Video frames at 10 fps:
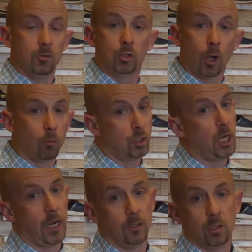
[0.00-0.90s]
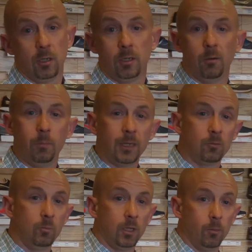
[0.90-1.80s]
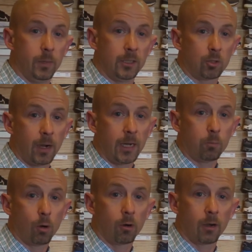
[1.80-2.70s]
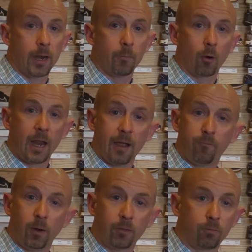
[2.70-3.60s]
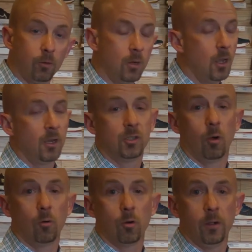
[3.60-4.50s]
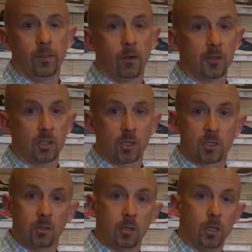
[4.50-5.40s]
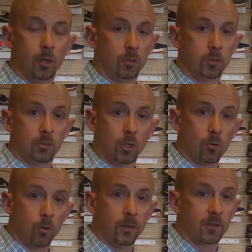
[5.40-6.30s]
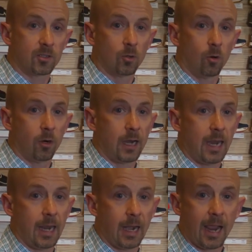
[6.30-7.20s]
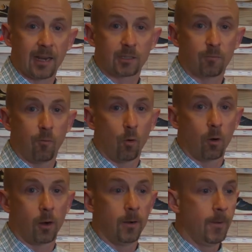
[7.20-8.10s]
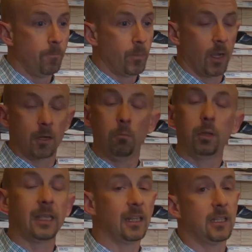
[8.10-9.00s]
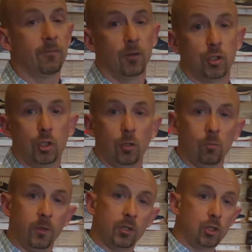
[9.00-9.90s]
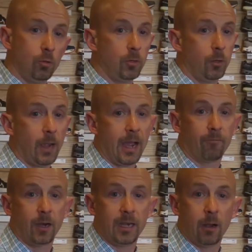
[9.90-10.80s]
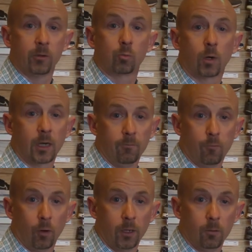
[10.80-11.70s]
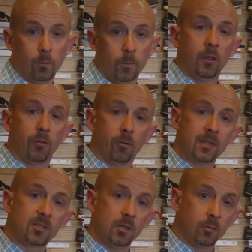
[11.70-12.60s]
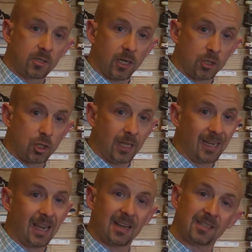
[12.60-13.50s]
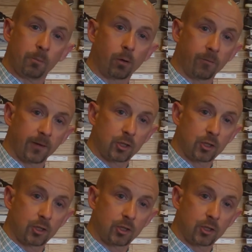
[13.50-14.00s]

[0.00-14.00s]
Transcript: don't change. Your mid training program or halfway through, don't go in there and just, don't go into the store and ask for a completely different shoe when the shoe you have right now is working for you. There is no such thing as a perfect